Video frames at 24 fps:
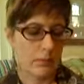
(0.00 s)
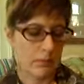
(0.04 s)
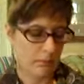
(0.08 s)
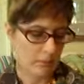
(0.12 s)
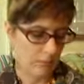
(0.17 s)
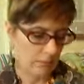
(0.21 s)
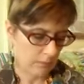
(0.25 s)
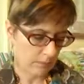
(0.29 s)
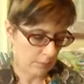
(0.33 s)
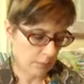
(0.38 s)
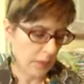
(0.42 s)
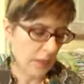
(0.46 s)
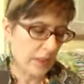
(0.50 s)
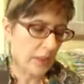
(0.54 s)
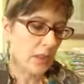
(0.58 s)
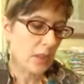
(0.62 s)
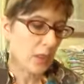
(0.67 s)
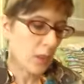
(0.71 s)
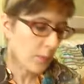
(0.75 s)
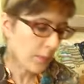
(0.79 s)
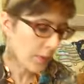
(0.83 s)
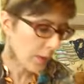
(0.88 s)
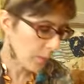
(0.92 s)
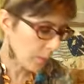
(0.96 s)
But you know
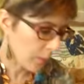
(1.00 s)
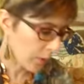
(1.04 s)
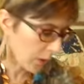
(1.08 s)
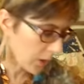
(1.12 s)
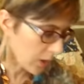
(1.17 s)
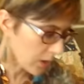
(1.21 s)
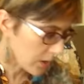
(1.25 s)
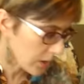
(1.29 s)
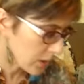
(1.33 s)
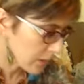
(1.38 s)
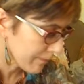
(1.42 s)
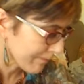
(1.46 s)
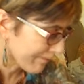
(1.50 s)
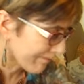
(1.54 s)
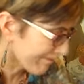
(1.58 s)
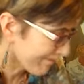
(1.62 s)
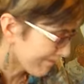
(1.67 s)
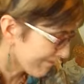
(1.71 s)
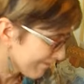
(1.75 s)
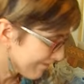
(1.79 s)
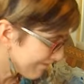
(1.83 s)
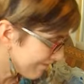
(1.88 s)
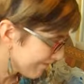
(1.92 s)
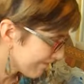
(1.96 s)
me and birds.
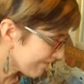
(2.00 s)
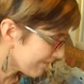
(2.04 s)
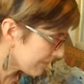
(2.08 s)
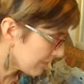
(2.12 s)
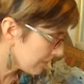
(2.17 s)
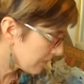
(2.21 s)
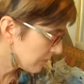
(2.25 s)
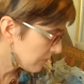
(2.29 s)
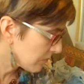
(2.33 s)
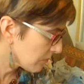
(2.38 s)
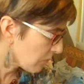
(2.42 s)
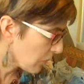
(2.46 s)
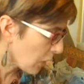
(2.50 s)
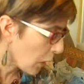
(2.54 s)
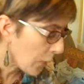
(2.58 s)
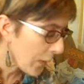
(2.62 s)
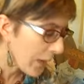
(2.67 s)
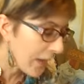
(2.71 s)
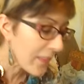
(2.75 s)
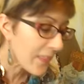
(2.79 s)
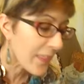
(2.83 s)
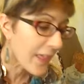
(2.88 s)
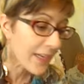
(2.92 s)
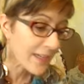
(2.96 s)
Okay,
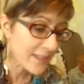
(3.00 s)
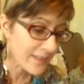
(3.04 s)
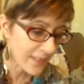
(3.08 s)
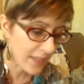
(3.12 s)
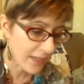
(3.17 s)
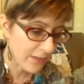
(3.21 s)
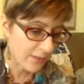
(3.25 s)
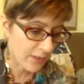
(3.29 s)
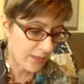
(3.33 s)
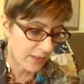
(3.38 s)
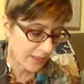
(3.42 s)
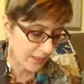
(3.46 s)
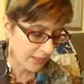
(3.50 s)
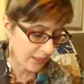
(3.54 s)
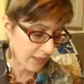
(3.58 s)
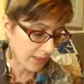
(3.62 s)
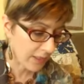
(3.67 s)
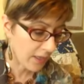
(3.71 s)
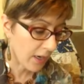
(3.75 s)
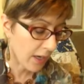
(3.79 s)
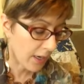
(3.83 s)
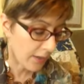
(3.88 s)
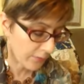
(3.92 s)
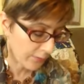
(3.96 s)
that is everything I
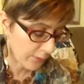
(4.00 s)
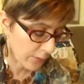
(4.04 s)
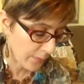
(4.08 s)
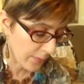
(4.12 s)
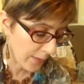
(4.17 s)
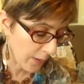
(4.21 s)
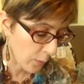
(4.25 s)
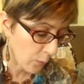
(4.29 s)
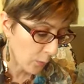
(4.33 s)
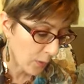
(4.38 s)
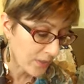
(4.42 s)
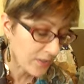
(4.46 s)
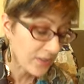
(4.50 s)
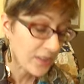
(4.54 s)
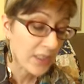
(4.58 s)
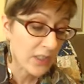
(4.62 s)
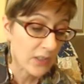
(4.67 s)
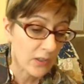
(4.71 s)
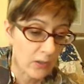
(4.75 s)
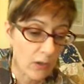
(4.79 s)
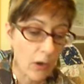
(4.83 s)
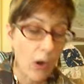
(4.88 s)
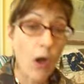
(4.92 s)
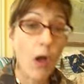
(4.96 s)
got from that one dealer.
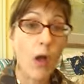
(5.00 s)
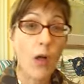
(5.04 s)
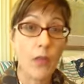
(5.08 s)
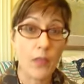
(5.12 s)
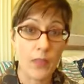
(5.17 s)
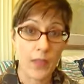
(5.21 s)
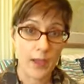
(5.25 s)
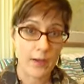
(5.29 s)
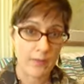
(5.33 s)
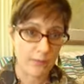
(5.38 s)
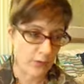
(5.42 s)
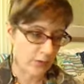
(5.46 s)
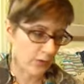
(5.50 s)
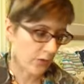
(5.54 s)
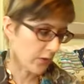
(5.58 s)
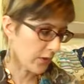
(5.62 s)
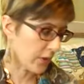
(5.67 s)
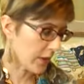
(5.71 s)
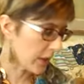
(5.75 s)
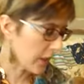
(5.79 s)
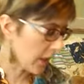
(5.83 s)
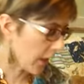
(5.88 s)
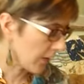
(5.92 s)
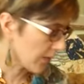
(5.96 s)
All that for $30.
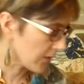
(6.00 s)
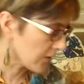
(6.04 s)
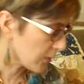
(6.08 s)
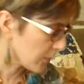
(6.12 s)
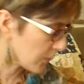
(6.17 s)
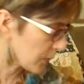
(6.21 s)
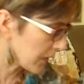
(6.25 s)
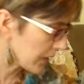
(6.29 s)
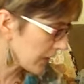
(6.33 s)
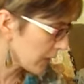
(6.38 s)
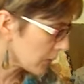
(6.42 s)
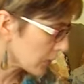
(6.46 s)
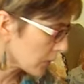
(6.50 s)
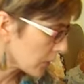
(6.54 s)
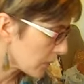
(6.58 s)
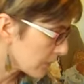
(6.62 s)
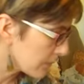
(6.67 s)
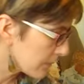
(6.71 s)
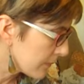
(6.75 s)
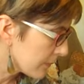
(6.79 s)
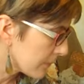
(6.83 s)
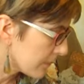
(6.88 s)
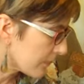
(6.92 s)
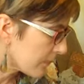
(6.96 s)
Pretty cool.
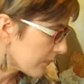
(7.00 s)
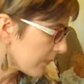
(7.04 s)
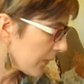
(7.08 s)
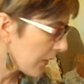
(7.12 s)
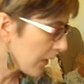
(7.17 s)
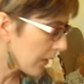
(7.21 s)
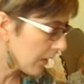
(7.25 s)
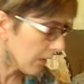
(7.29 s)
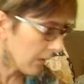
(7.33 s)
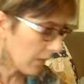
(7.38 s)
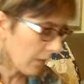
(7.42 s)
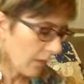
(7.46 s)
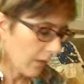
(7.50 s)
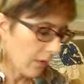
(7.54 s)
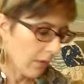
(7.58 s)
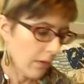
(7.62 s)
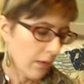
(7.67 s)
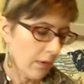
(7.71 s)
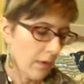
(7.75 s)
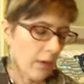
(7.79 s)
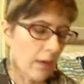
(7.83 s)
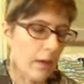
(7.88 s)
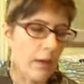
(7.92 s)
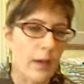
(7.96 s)

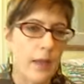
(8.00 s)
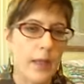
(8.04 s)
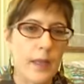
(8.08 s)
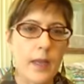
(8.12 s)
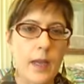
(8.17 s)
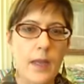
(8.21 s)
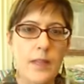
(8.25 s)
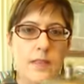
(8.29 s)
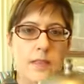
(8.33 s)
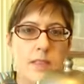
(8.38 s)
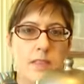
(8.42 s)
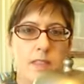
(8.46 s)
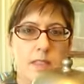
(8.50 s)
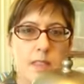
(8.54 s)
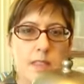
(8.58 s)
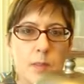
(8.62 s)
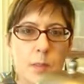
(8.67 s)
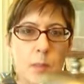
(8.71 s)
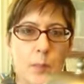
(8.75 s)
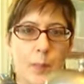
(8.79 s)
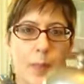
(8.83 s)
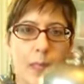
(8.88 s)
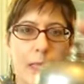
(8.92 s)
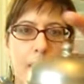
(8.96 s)
I got this
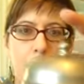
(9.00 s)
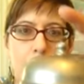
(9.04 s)
bell.